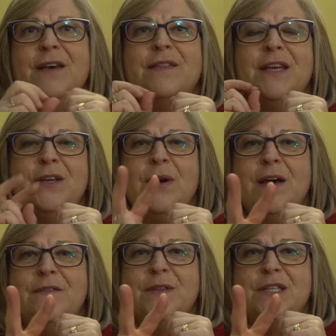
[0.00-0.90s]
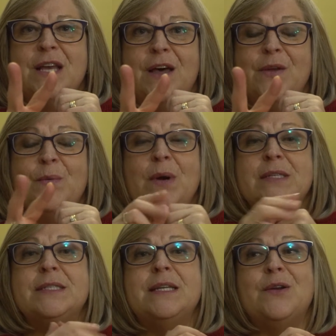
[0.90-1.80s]
Then you have the other
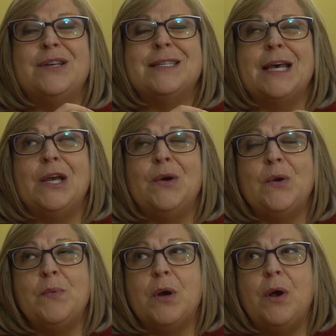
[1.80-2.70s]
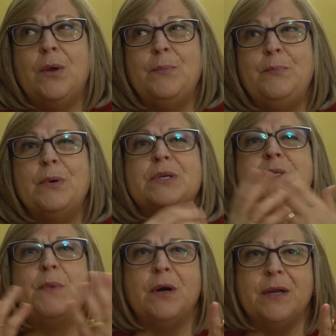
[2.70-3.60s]
ones, the second group are called book
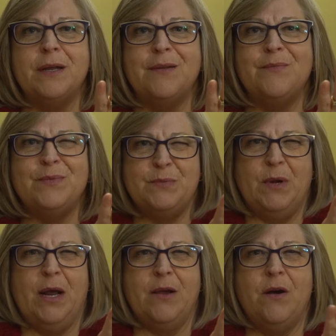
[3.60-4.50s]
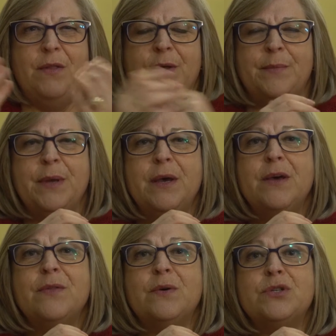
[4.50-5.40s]
smart, and is what I call them.
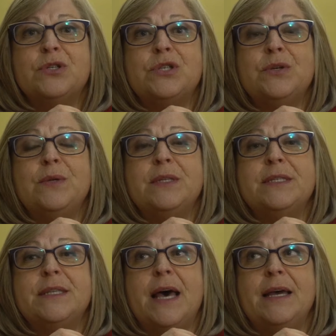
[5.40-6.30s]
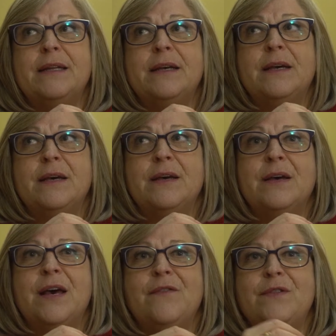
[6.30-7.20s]
Those are students that
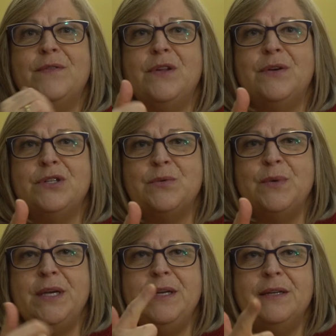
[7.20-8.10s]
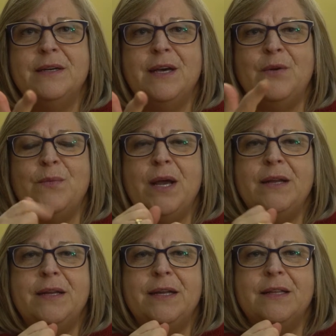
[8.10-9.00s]
have learned to read and
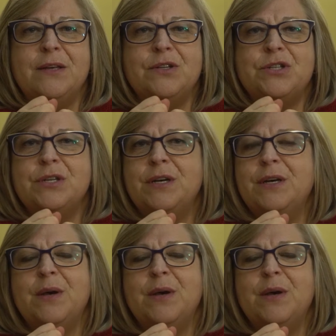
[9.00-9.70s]
write in English,